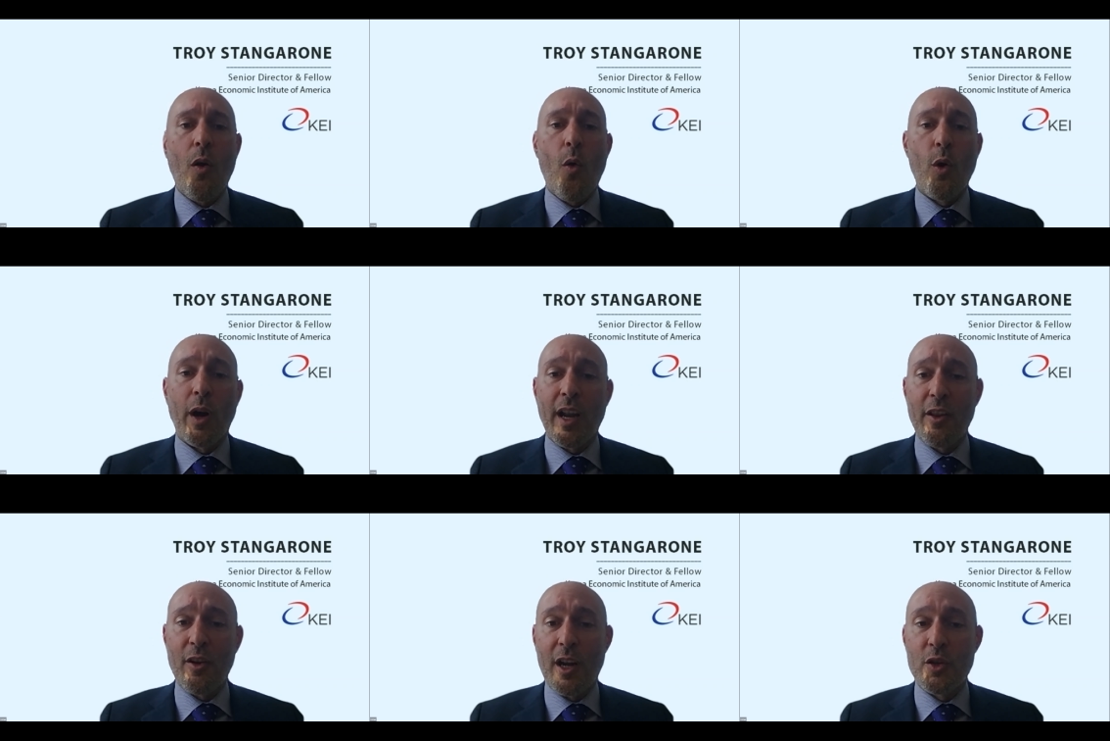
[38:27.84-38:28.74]
or
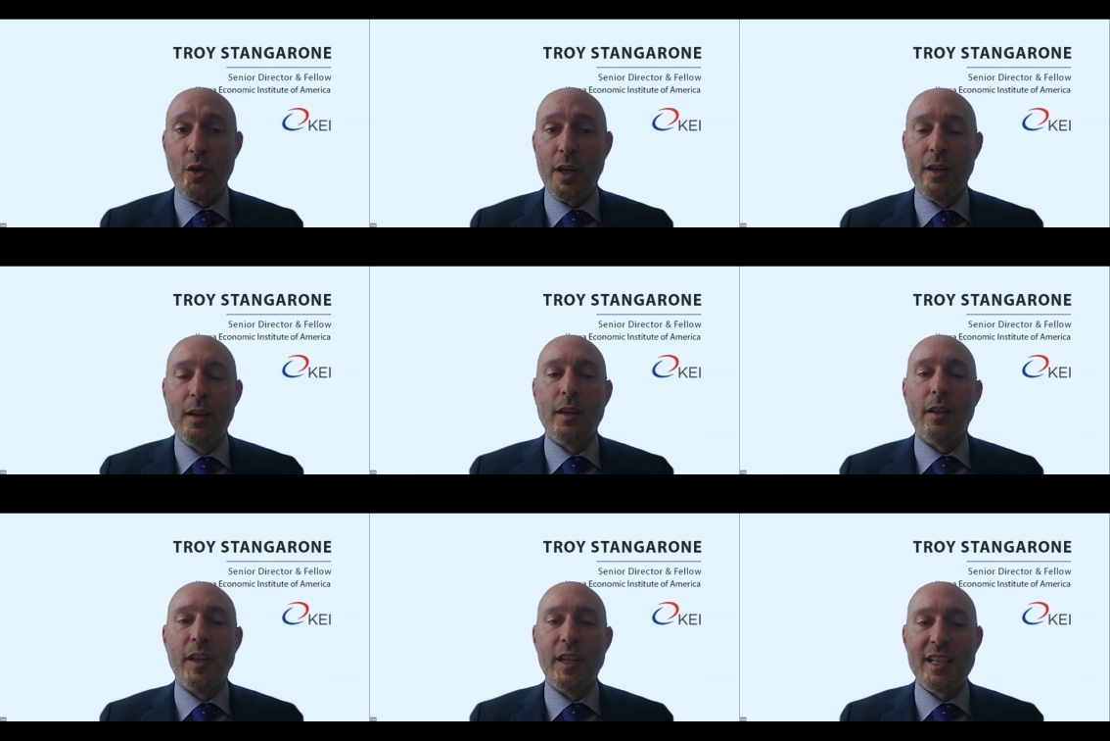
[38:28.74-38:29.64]
another country,
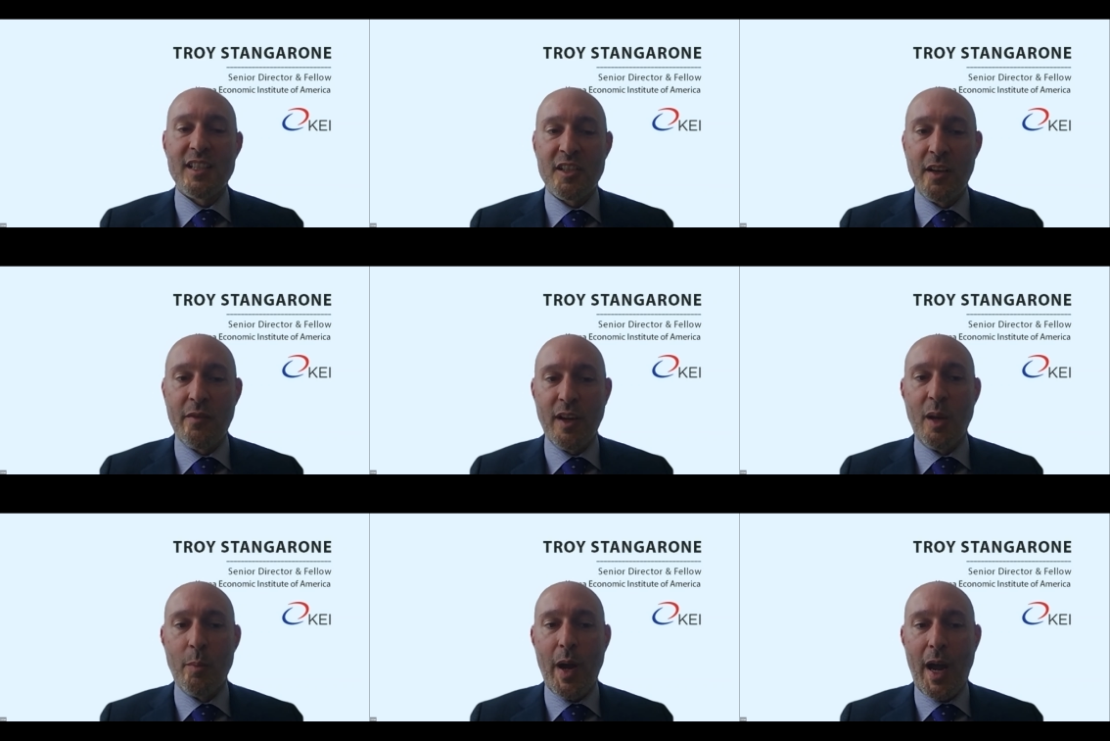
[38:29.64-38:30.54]
this has a significant
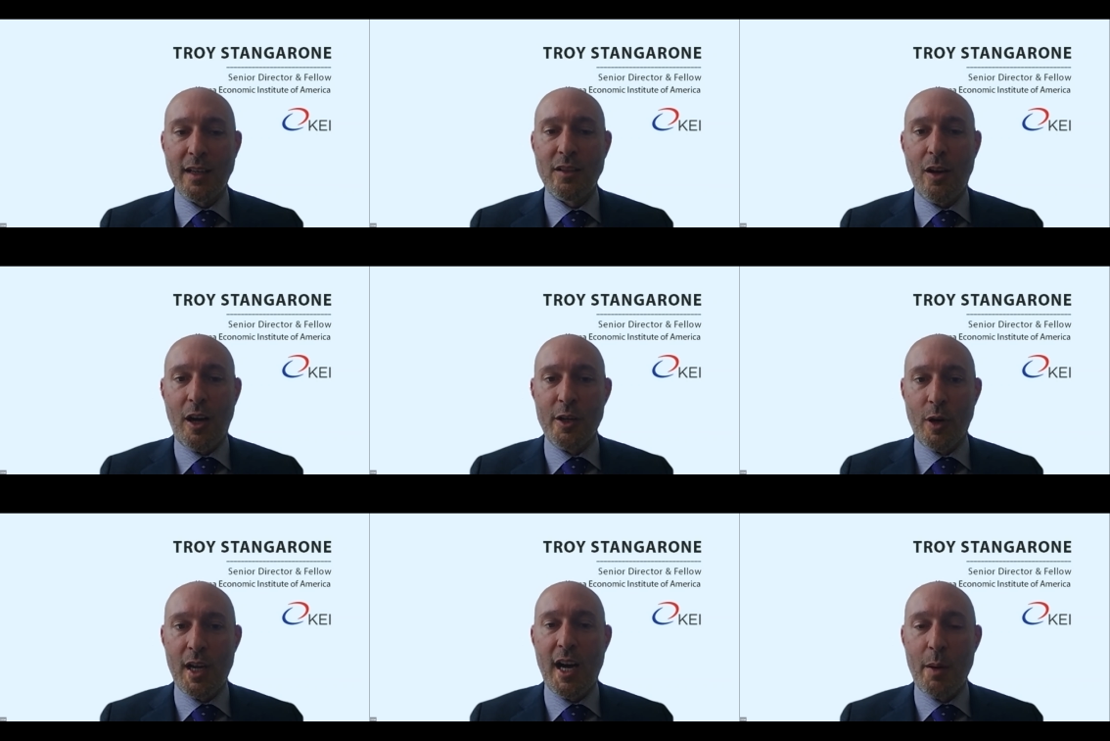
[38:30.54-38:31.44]
impact on your
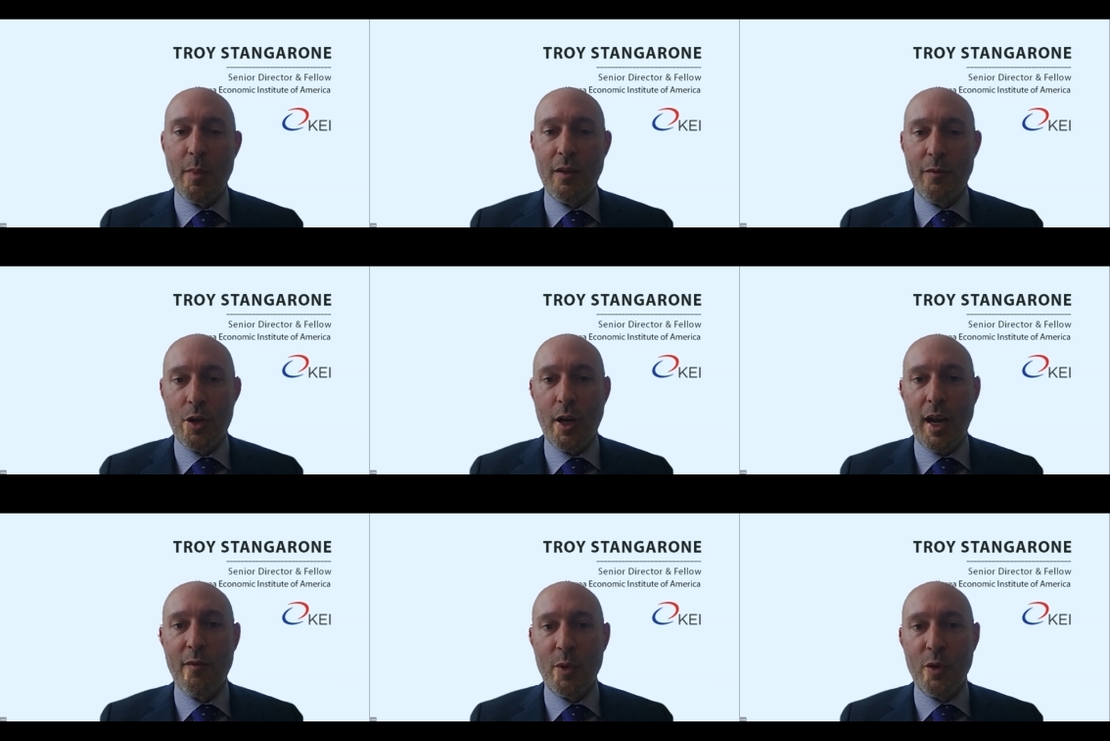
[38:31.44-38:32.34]
economy if you're cut
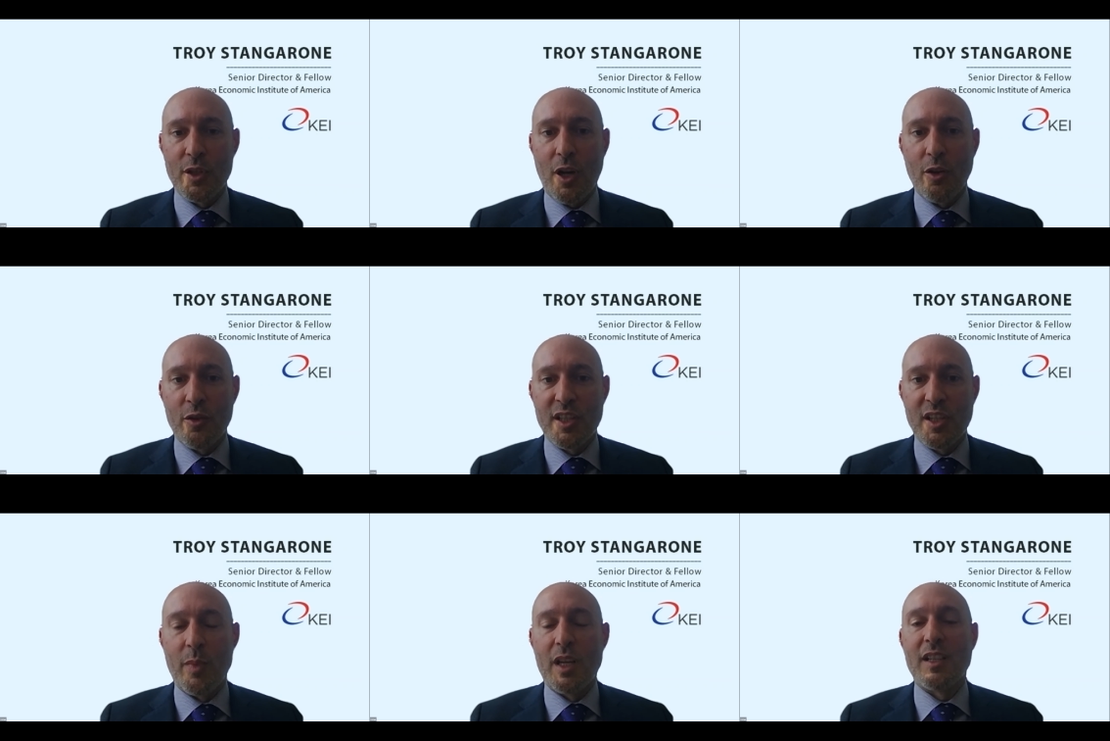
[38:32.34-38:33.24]
off from the US dollar
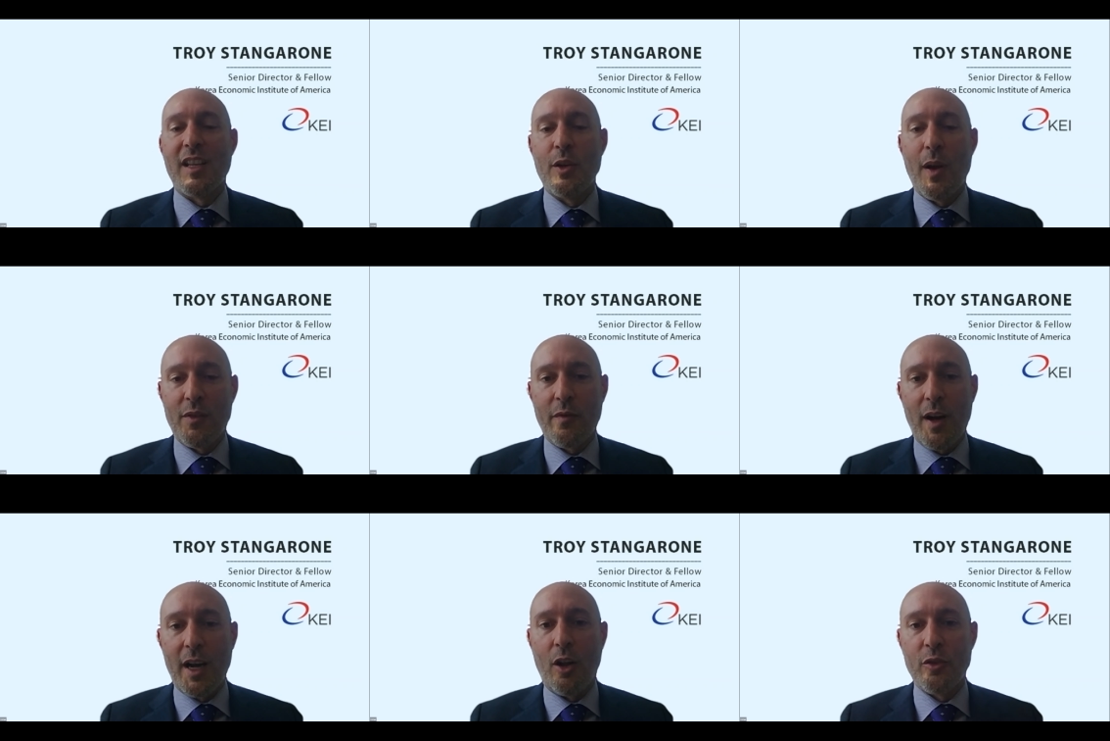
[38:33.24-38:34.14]
system, because then you have to
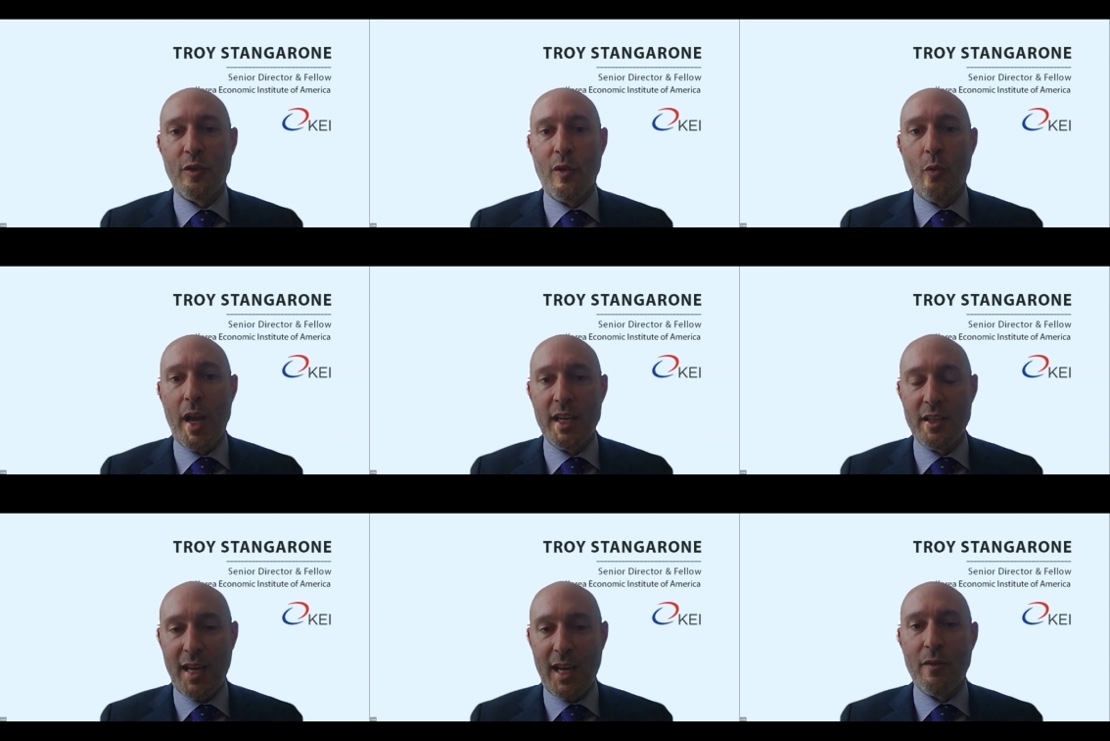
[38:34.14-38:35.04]
find alternate ways to
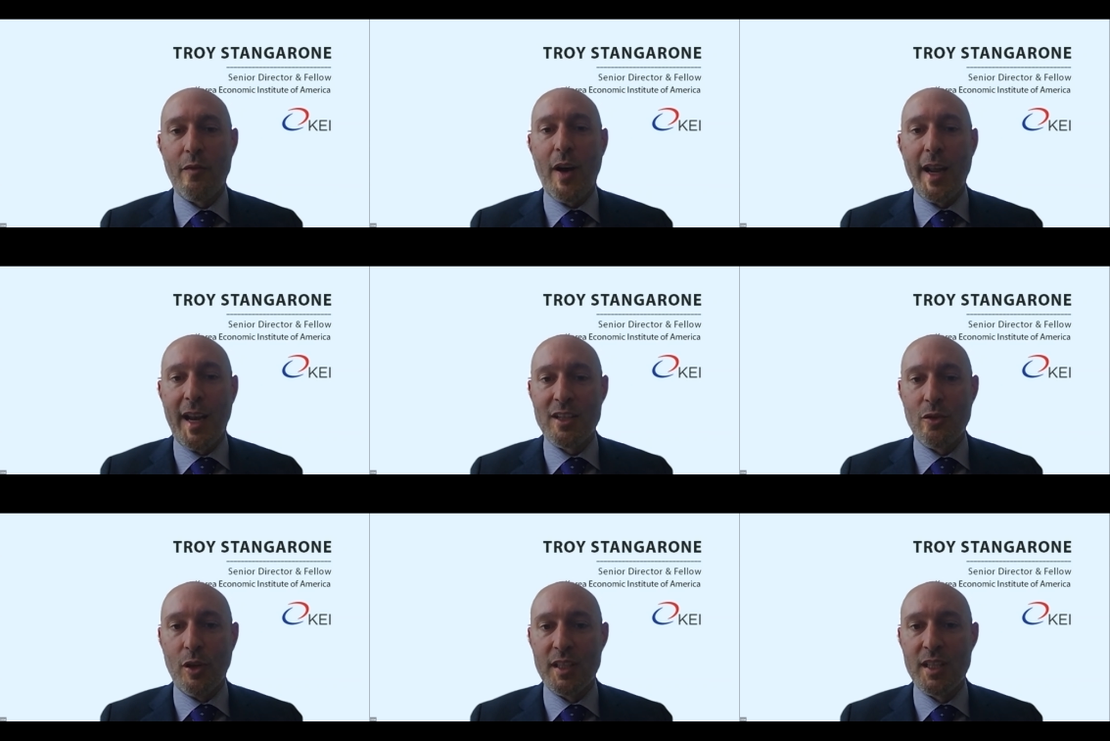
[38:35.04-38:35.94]
take and finance
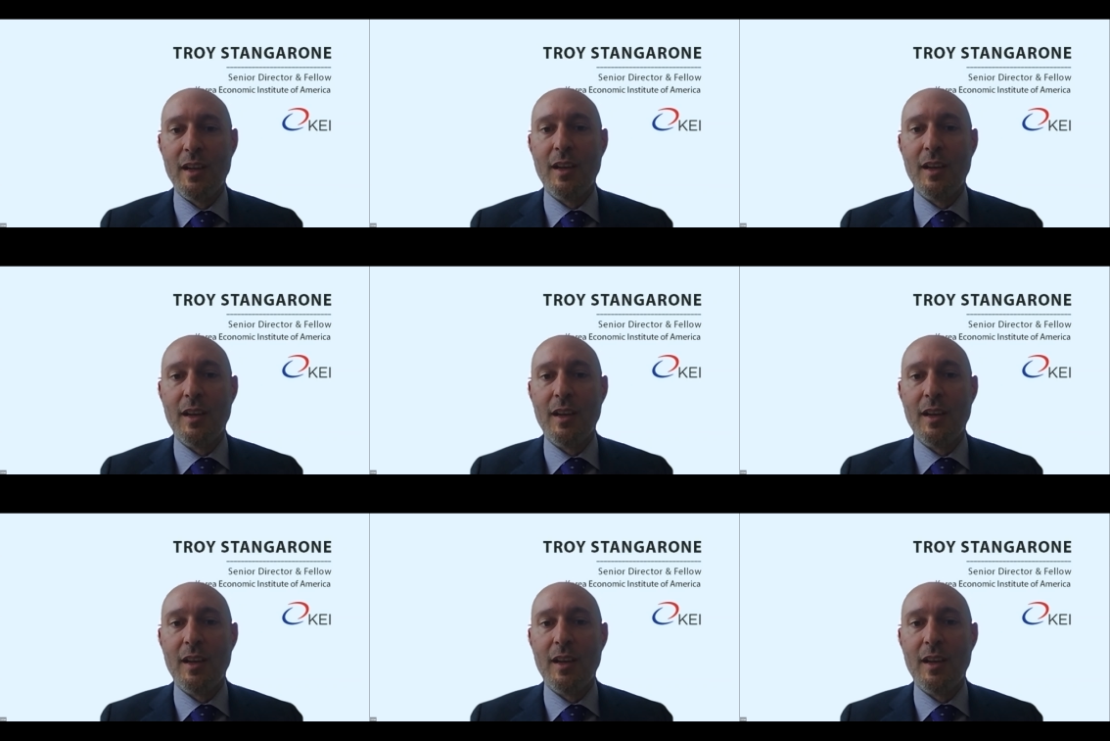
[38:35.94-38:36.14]
goods,